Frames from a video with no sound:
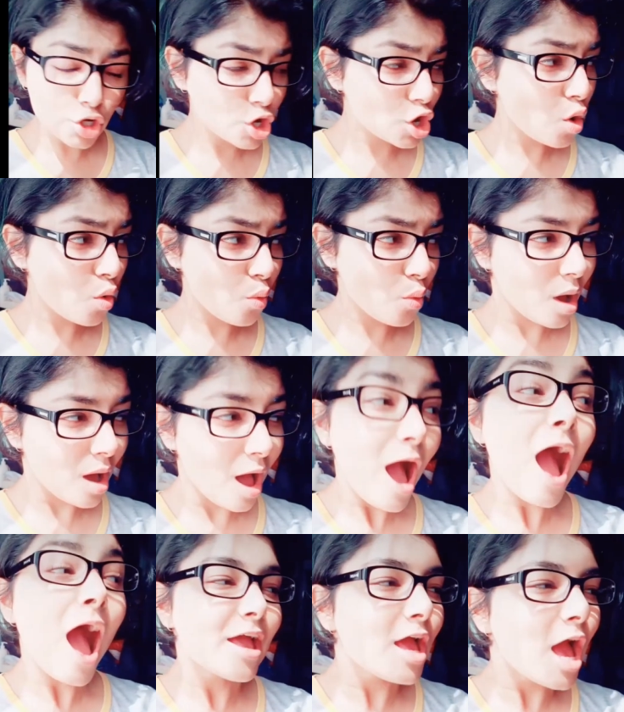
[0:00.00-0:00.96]

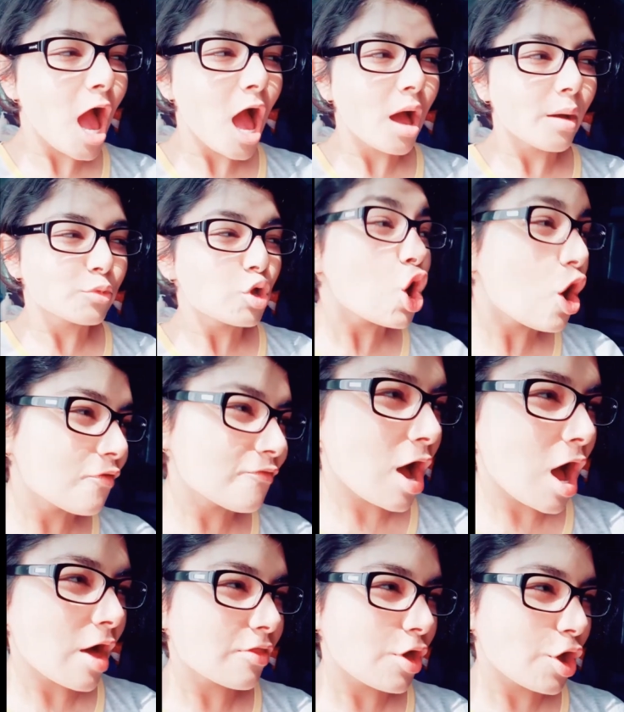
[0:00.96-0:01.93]
No, I am
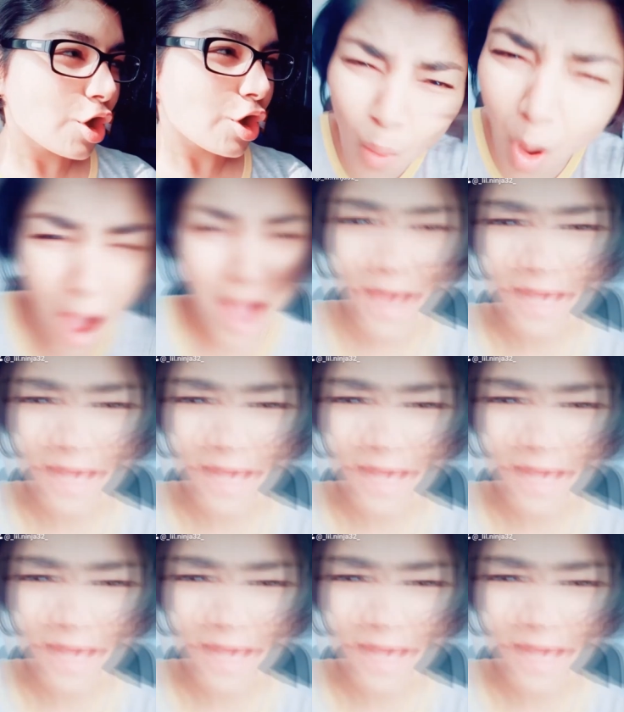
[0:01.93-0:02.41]
your father.